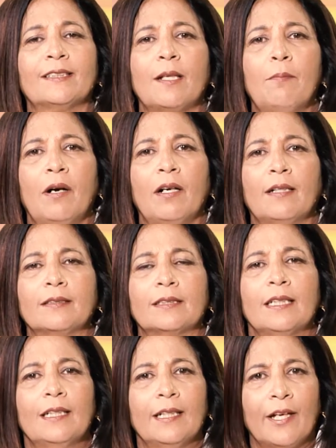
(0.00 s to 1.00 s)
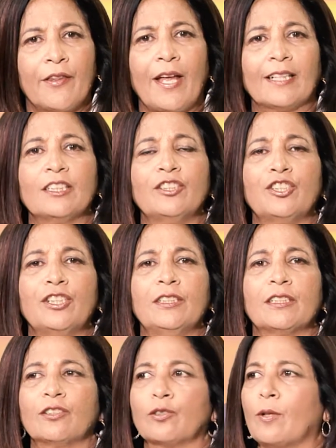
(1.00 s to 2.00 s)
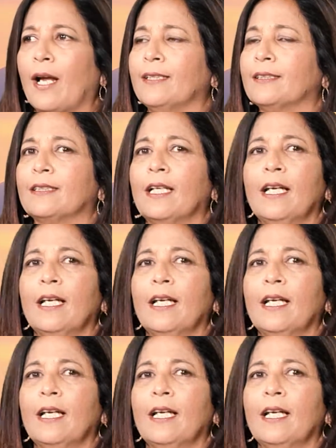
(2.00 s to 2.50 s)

among us, and that is Jesus Christ.